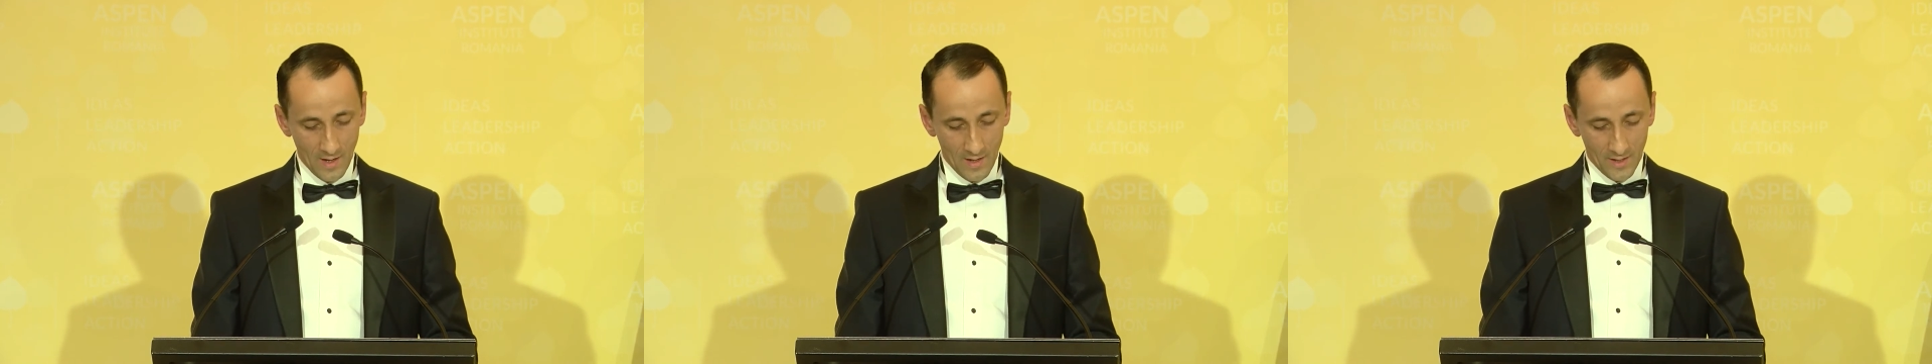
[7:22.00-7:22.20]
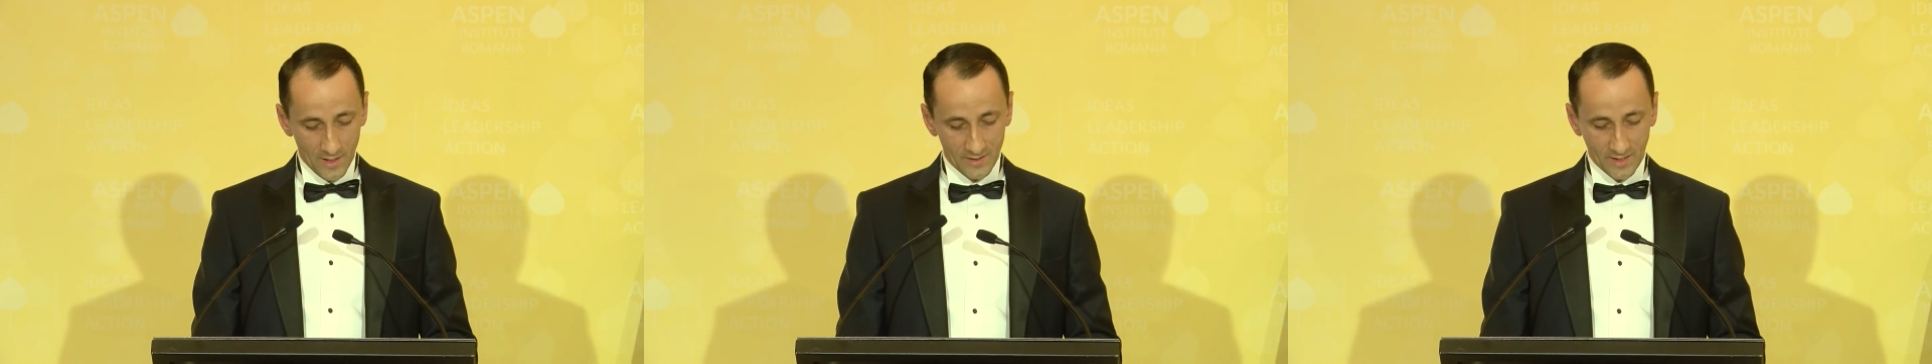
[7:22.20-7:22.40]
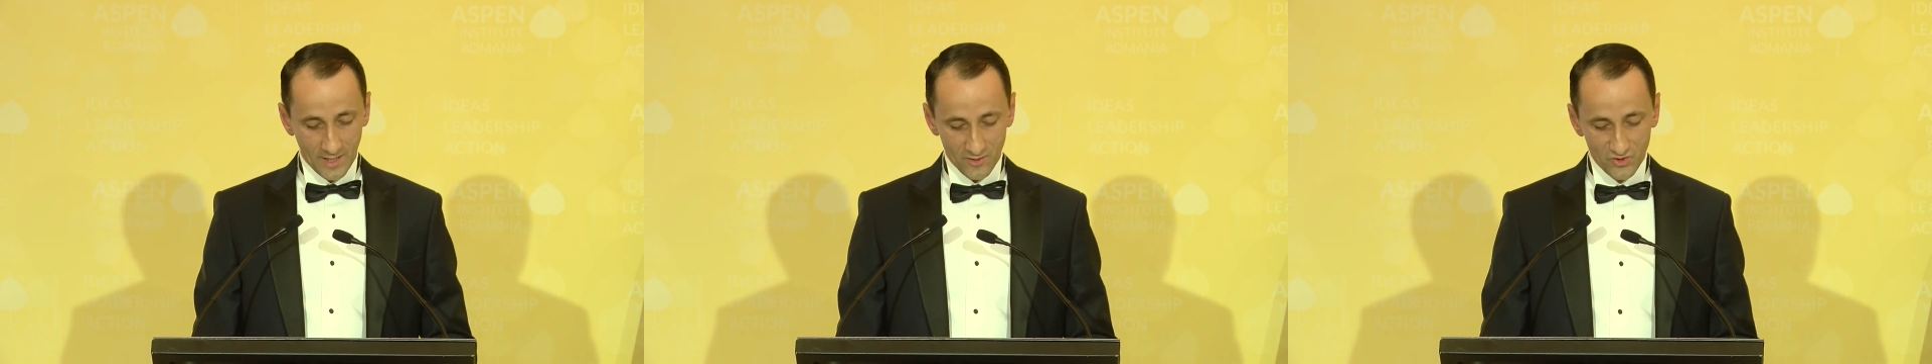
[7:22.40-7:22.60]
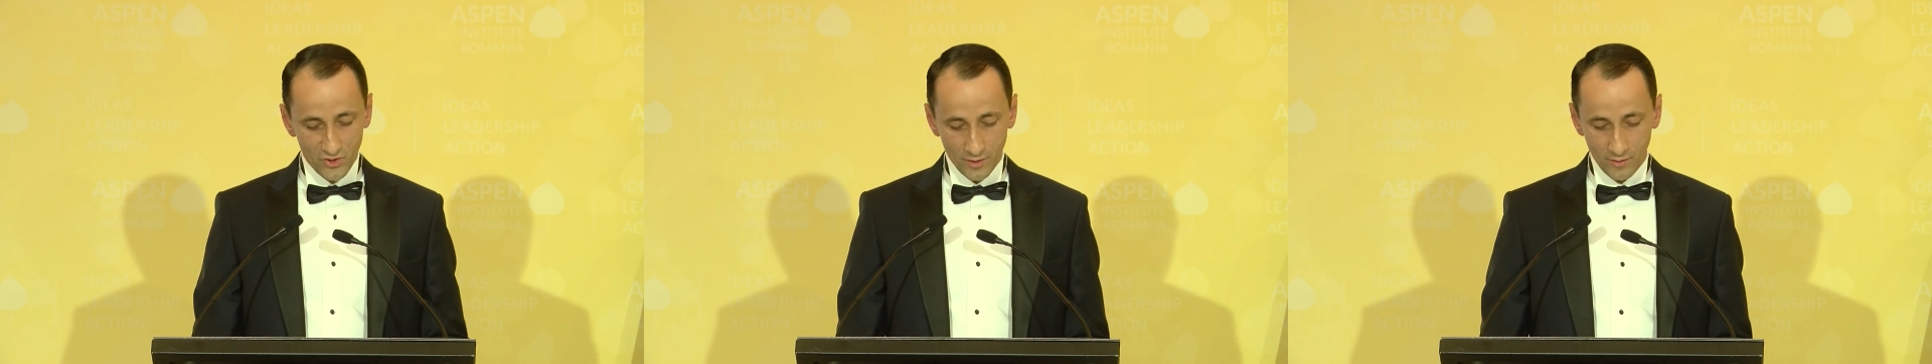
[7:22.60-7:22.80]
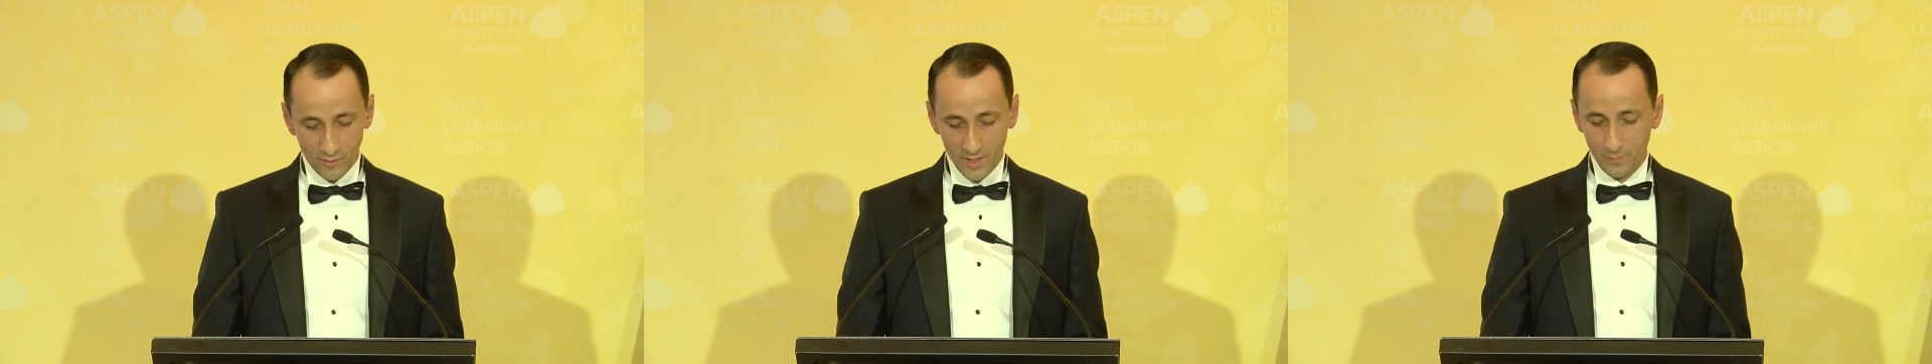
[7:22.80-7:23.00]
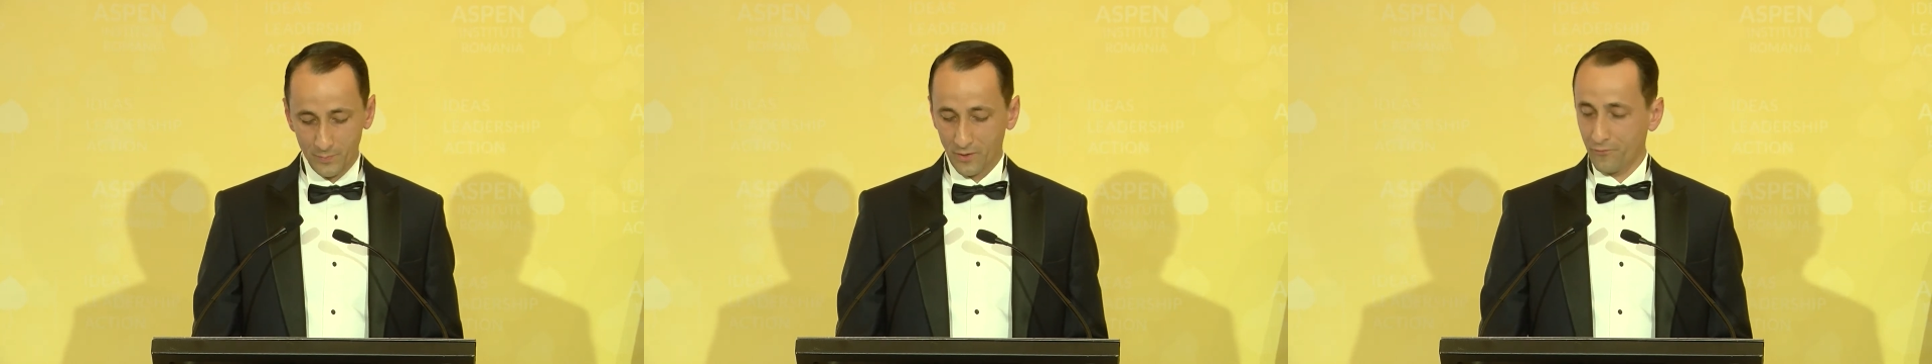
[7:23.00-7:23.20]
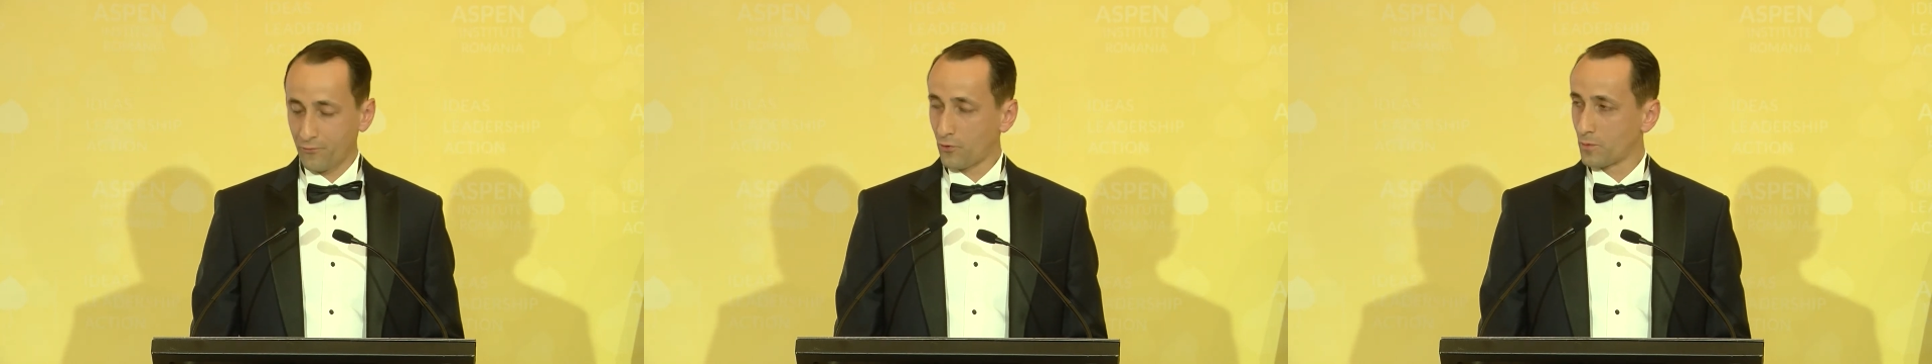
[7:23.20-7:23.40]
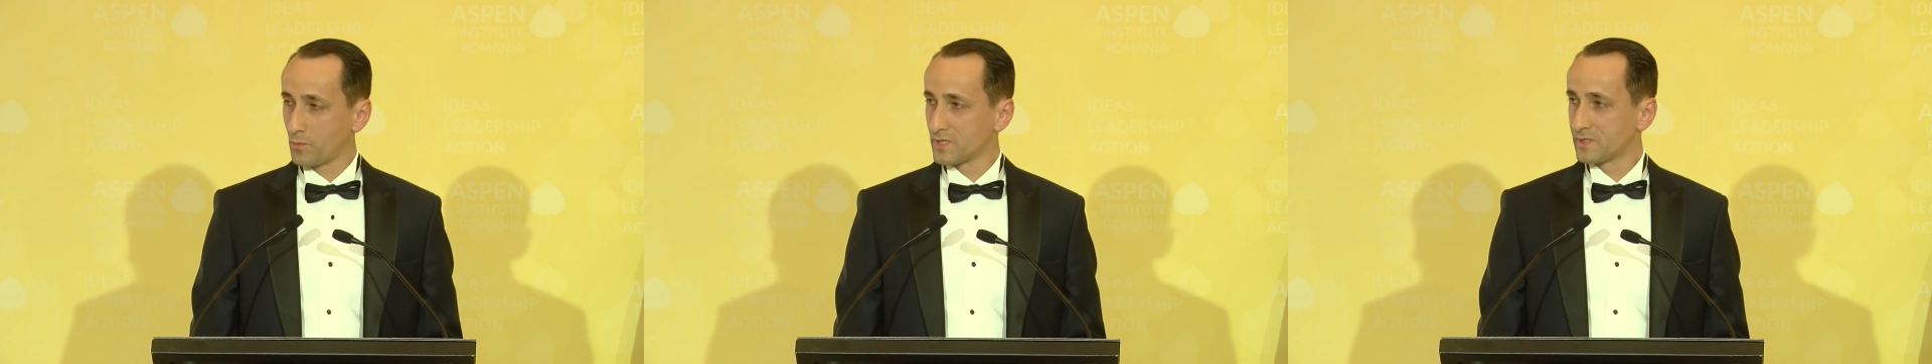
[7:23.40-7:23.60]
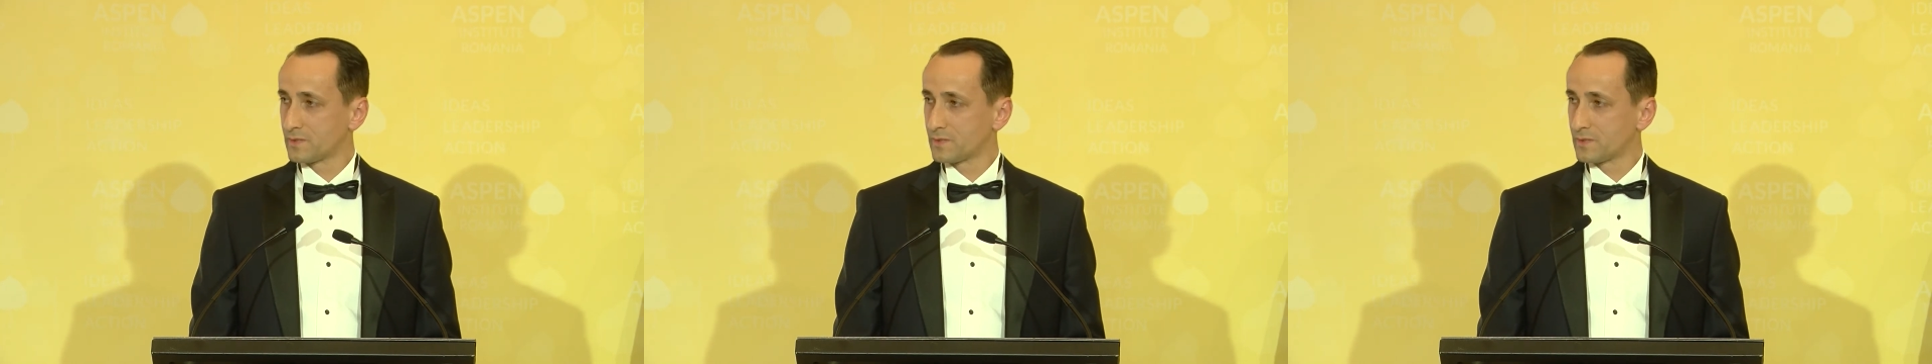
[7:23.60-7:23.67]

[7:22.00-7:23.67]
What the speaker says: It can generate performance